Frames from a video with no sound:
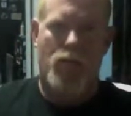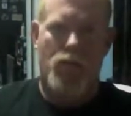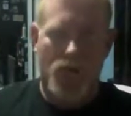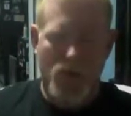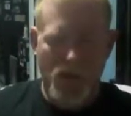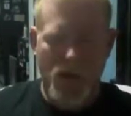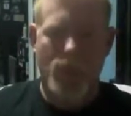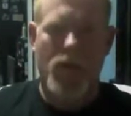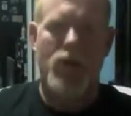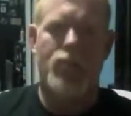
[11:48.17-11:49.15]
As soon as
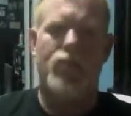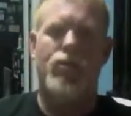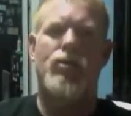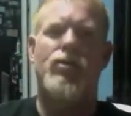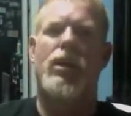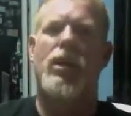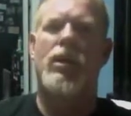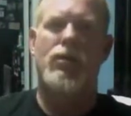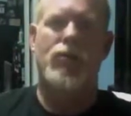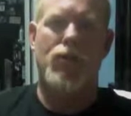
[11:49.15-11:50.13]
possible. Just say, hey,
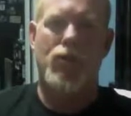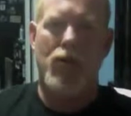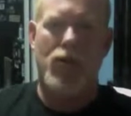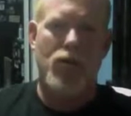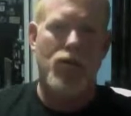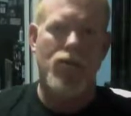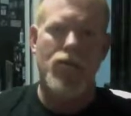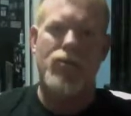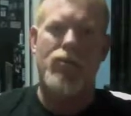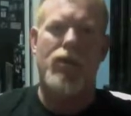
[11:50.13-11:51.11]
some dude on
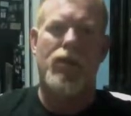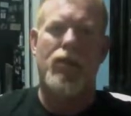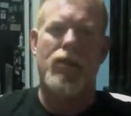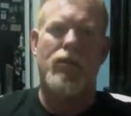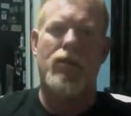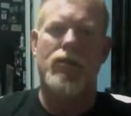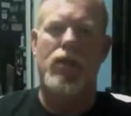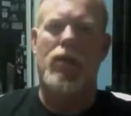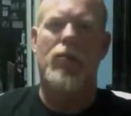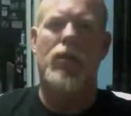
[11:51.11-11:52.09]
YouTube said that this stuff's
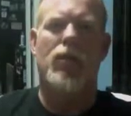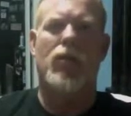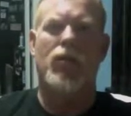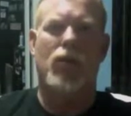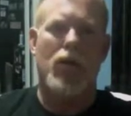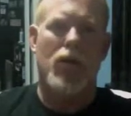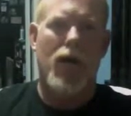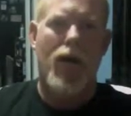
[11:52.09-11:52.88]
like the miracle drug.